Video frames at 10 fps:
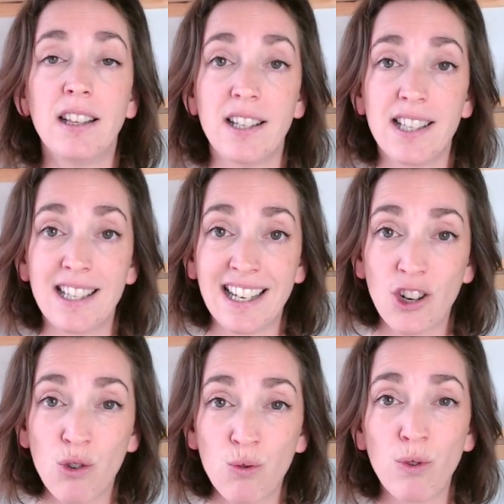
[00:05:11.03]
This is
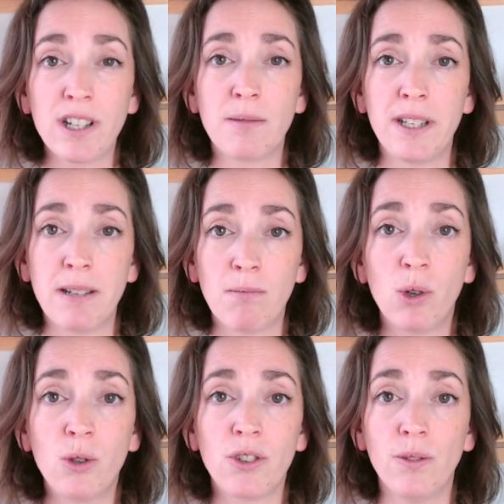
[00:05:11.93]
incredibly
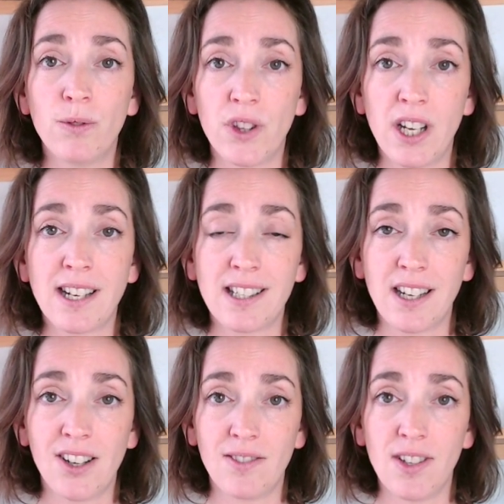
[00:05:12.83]
important for the next
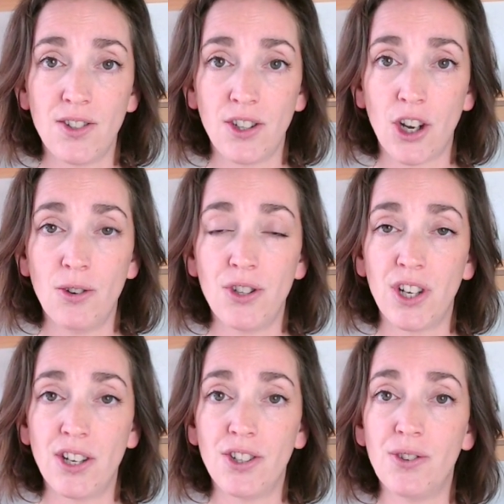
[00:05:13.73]
stage of these
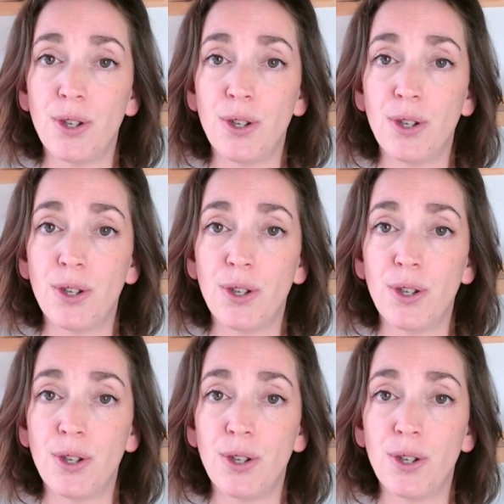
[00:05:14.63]
negotiations.